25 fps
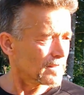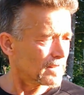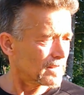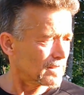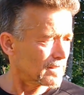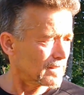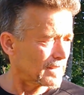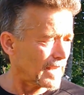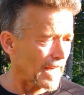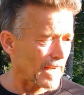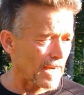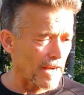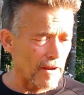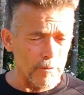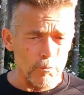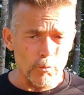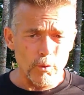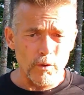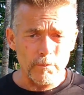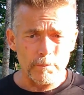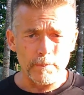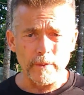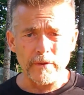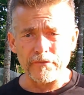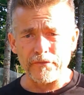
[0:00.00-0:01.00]
that I
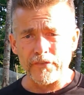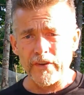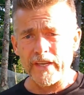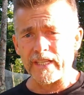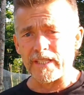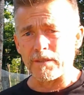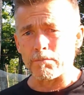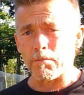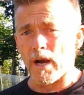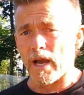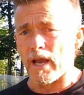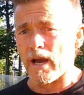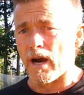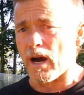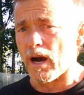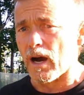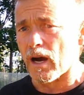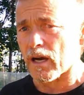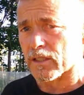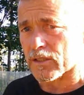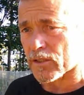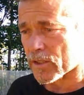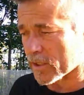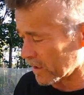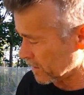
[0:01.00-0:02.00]
will be feeding my
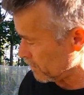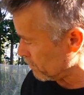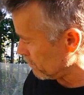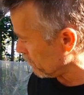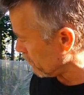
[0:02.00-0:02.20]
hogs in